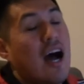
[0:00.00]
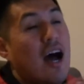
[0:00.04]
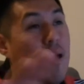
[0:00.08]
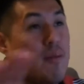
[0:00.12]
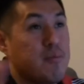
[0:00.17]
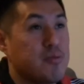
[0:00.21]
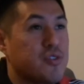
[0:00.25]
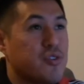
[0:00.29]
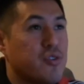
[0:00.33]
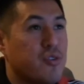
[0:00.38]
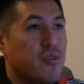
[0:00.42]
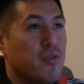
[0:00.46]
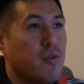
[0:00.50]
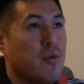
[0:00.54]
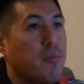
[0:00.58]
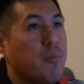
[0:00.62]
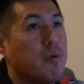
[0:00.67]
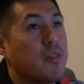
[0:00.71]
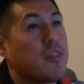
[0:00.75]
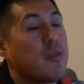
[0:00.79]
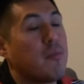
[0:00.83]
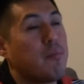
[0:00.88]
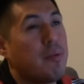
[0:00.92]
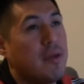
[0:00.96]
optional.
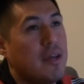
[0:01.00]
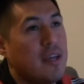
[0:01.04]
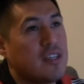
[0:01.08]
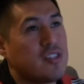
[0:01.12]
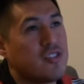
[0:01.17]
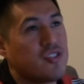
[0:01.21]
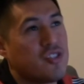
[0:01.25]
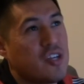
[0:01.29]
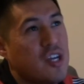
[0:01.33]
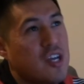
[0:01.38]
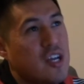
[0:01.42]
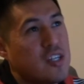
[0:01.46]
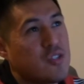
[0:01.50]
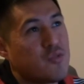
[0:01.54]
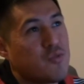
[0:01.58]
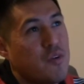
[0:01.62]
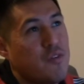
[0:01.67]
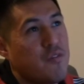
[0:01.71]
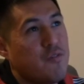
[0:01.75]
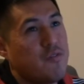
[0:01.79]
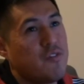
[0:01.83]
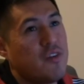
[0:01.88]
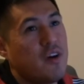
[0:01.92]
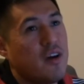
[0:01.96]
But the biggest change
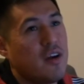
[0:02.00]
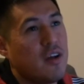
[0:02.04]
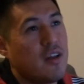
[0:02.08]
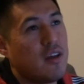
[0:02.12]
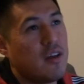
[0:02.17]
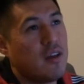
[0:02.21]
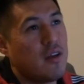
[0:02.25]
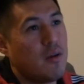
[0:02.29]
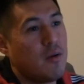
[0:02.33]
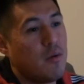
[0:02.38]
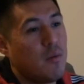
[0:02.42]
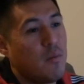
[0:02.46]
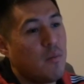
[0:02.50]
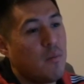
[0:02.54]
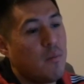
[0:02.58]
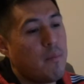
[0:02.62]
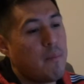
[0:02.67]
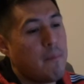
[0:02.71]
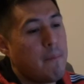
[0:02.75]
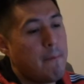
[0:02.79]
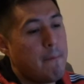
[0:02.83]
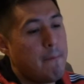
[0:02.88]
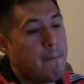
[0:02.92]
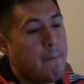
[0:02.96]
we've done
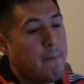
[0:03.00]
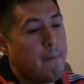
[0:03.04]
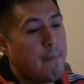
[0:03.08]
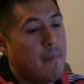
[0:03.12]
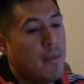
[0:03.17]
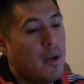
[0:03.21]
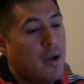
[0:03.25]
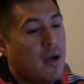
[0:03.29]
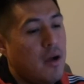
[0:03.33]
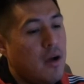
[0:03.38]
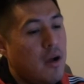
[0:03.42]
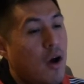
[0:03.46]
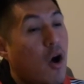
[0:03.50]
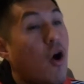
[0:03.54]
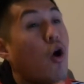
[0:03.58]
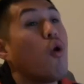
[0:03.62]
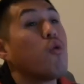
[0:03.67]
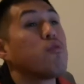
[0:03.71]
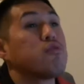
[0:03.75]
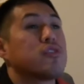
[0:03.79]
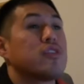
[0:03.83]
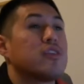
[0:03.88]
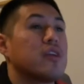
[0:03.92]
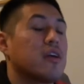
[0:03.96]

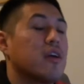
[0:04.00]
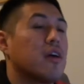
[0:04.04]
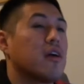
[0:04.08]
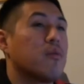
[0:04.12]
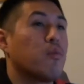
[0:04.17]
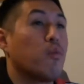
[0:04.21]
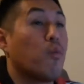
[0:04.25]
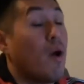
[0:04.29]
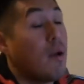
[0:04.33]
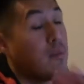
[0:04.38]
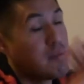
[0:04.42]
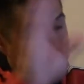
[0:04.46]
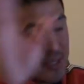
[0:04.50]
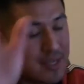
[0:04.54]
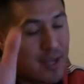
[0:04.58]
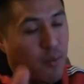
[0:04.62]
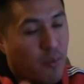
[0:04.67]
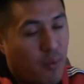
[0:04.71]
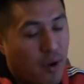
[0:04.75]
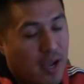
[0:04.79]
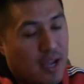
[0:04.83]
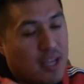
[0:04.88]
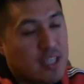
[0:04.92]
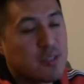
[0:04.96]
hosting,
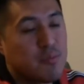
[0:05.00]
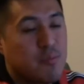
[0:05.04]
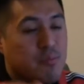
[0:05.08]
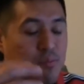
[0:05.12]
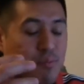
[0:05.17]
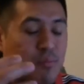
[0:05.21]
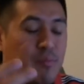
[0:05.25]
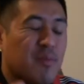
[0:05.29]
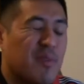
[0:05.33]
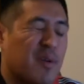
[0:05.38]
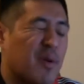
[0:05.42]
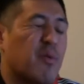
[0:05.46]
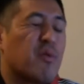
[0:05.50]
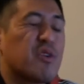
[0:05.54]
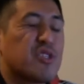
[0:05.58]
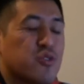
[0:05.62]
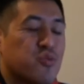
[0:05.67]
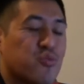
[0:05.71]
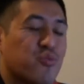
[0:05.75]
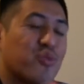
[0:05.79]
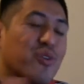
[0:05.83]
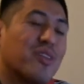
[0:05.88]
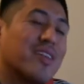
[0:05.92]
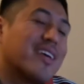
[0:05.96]
website-wise,
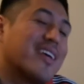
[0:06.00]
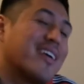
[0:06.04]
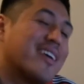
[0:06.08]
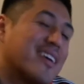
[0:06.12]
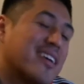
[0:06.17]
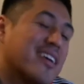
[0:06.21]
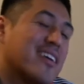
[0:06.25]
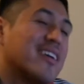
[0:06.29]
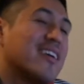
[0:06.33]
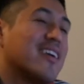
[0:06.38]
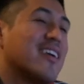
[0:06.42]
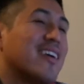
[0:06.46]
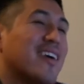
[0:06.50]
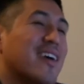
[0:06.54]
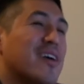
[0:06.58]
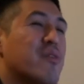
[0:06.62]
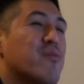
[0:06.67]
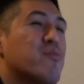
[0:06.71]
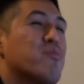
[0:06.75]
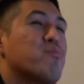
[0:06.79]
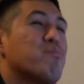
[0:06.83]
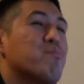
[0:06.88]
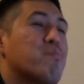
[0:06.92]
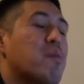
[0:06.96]
which really
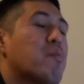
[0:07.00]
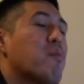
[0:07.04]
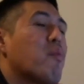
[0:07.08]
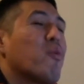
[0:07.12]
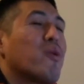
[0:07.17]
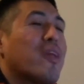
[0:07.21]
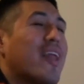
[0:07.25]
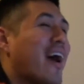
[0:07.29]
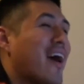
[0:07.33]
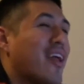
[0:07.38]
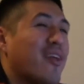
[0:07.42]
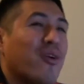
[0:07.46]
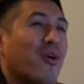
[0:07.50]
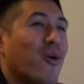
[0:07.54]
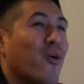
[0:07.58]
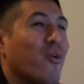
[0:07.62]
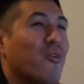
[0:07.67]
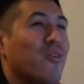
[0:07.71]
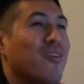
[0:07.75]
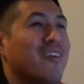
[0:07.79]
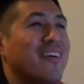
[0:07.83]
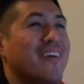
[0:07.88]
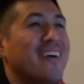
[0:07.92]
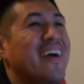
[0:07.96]
people would not know.
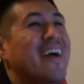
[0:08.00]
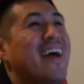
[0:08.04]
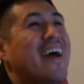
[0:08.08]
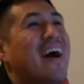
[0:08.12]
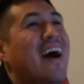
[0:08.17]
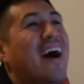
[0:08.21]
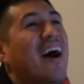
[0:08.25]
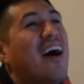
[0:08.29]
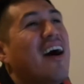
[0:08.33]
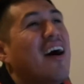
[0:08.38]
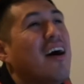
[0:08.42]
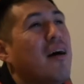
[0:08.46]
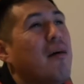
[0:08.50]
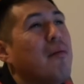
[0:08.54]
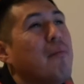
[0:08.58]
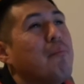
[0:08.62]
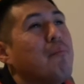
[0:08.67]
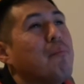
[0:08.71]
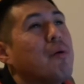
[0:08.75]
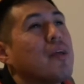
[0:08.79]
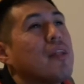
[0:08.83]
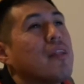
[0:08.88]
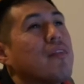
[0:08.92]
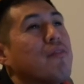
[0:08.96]

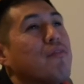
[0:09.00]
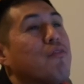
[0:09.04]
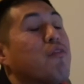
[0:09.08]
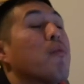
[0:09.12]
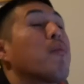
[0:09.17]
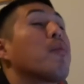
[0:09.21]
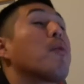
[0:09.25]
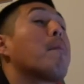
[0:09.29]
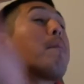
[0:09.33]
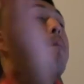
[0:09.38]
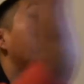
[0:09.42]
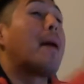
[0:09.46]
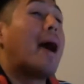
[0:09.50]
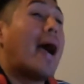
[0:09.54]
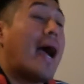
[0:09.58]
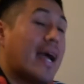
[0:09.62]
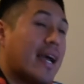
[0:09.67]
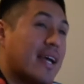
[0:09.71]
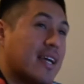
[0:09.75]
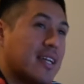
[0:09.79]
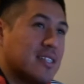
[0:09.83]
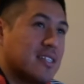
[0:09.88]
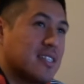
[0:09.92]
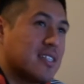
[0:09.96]
But from the
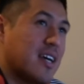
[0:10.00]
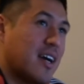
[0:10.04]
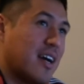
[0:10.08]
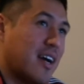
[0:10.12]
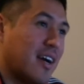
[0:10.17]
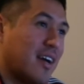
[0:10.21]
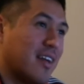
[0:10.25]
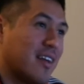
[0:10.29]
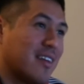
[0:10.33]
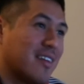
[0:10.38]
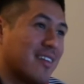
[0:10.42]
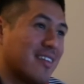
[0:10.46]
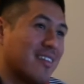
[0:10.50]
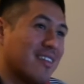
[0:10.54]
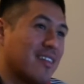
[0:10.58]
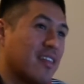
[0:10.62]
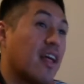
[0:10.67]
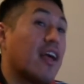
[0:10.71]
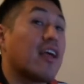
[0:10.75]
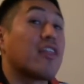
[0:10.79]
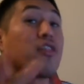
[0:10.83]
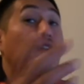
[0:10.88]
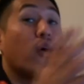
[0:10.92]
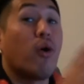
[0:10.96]
back end side,
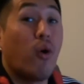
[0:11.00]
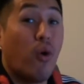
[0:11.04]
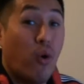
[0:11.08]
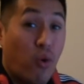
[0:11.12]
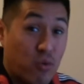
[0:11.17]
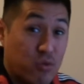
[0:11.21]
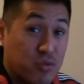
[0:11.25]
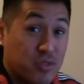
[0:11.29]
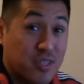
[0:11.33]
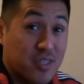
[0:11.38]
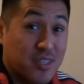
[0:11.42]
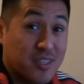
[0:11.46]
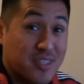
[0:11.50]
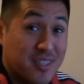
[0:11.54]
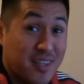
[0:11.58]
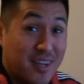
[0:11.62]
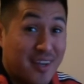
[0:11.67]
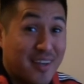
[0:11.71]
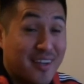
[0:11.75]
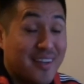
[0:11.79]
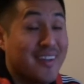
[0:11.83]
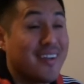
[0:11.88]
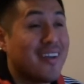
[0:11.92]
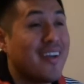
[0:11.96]
like the hosting
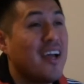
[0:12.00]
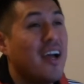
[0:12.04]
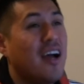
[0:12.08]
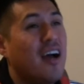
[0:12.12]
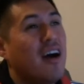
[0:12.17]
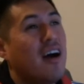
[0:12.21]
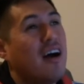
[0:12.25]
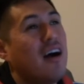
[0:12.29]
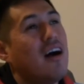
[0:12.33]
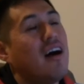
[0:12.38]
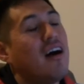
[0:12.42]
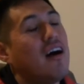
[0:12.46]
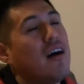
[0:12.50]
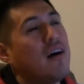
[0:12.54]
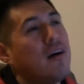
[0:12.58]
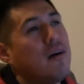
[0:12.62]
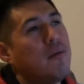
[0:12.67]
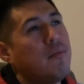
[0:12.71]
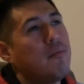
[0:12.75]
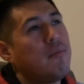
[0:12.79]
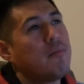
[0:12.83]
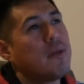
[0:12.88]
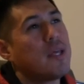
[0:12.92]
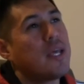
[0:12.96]
side,
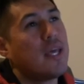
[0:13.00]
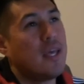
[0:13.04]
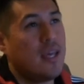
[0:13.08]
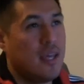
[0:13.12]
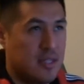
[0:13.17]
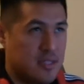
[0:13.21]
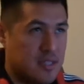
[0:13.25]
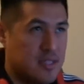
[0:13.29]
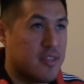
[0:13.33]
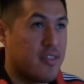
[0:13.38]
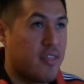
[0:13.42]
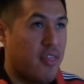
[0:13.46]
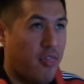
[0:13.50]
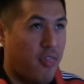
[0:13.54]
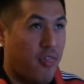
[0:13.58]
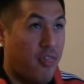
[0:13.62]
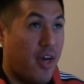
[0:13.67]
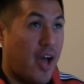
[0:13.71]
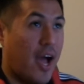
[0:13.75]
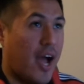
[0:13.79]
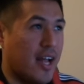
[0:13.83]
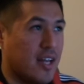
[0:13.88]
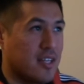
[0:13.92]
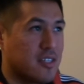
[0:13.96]
it's
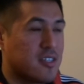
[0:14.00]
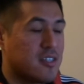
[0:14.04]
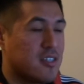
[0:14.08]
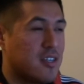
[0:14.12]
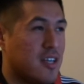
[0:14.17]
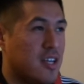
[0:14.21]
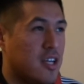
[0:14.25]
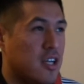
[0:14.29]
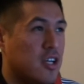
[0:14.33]
that.